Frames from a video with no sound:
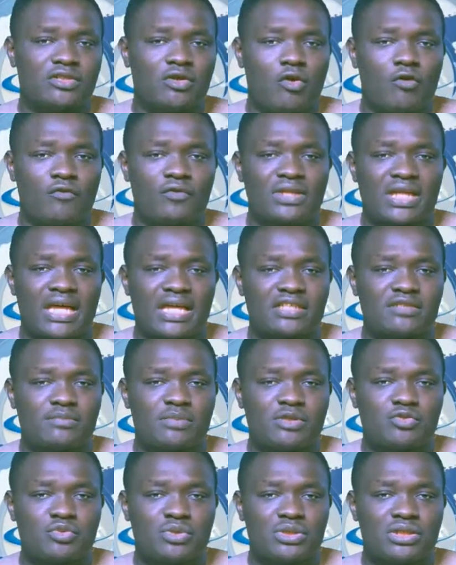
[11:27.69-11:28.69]
overnight
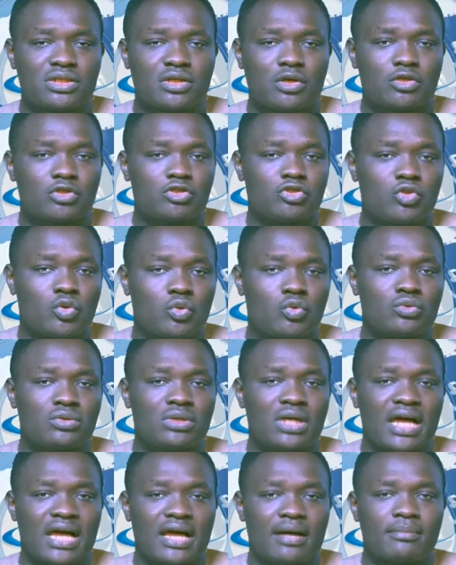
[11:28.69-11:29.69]
between
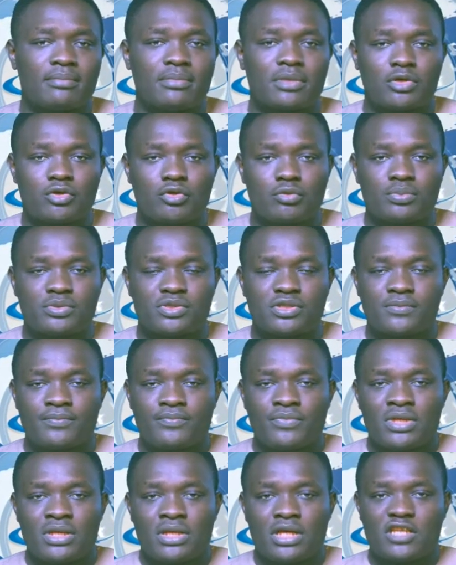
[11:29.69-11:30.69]
unknown armed um, groups.
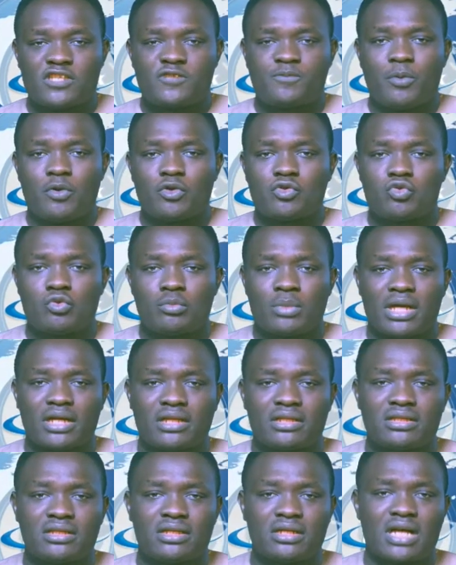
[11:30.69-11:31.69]
A
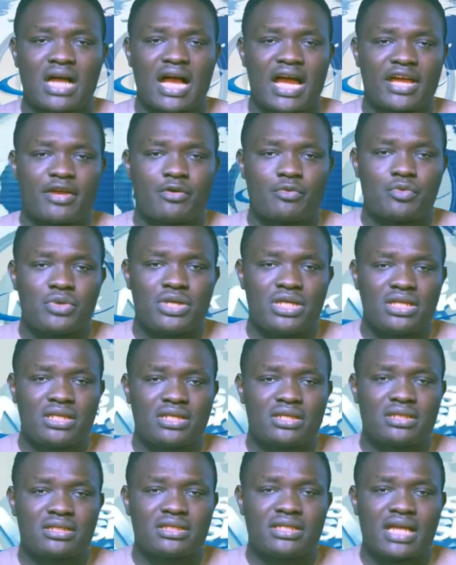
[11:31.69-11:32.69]
spokeswoman, uh,
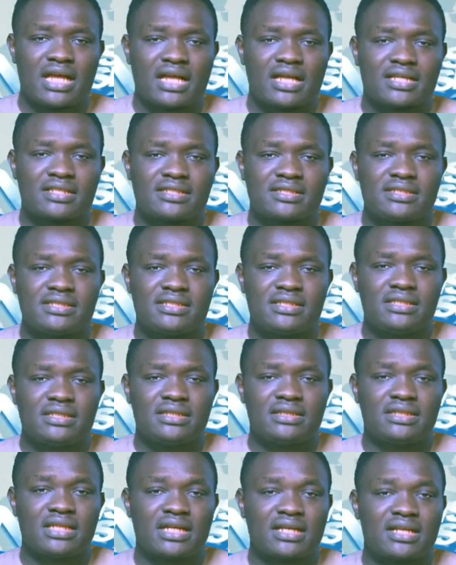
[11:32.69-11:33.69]
Irene Nakasi,
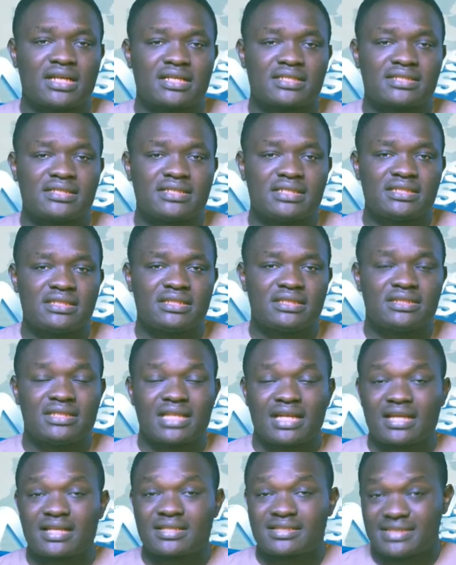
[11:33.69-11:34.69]
Nakasi,
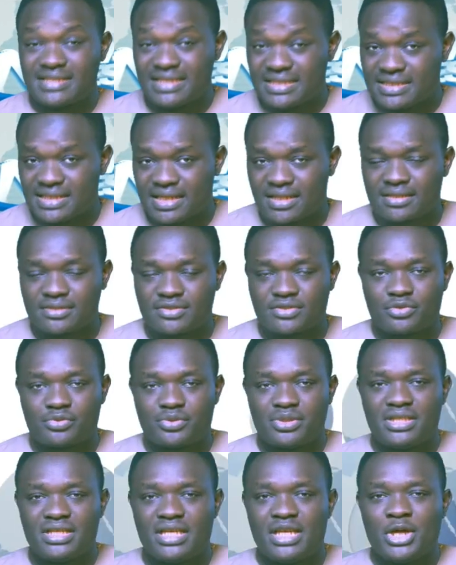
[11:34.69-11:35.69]
Nakasita,
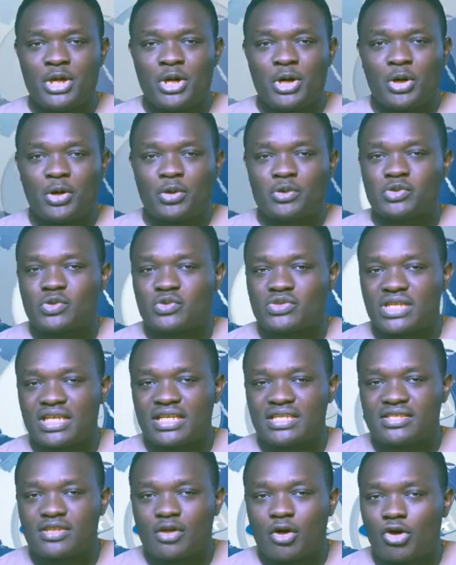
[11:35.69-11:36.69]
sorry, also
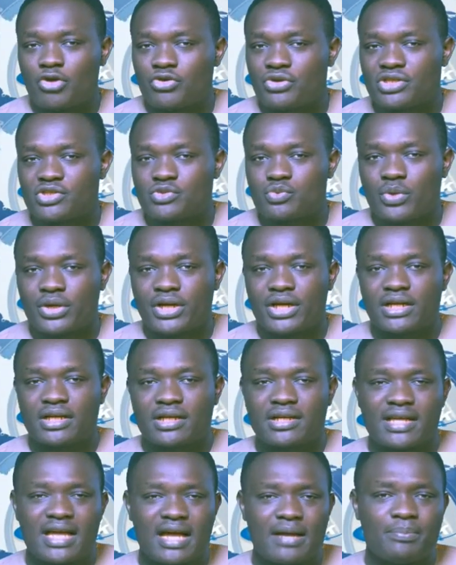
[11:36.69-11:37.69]
says hundreds
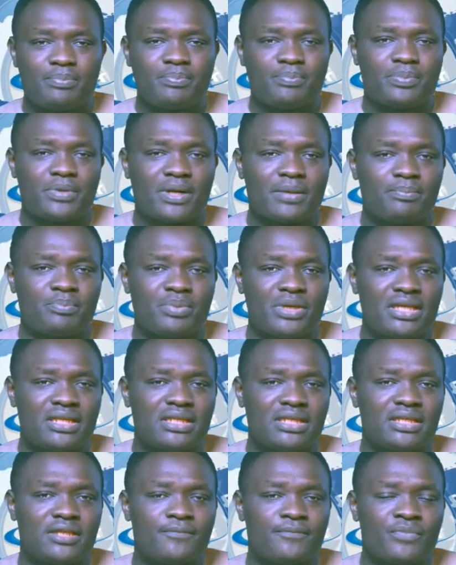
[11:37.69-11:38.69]
were camp
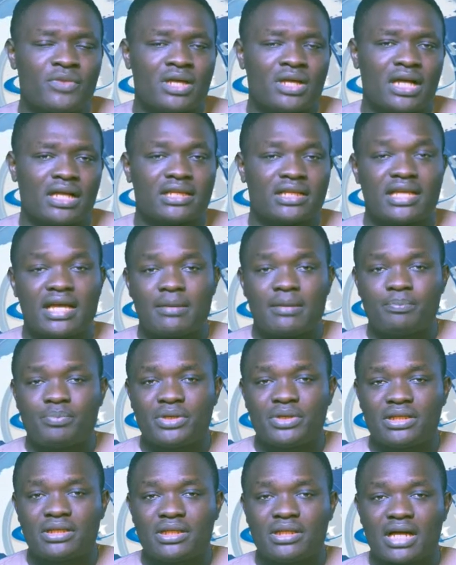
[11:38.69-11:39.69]
campaigning and
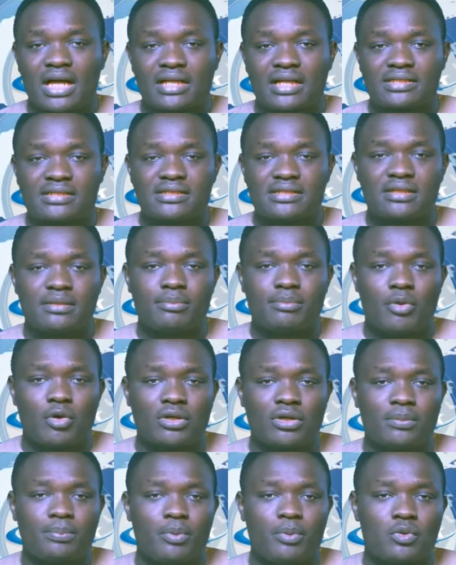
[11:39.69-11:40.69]
camping at the
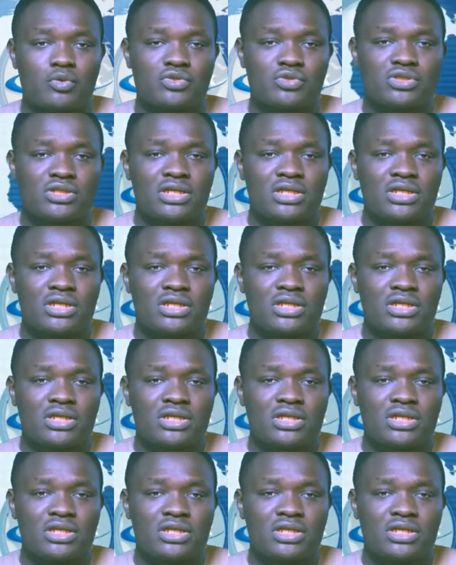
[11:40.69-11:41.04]
border post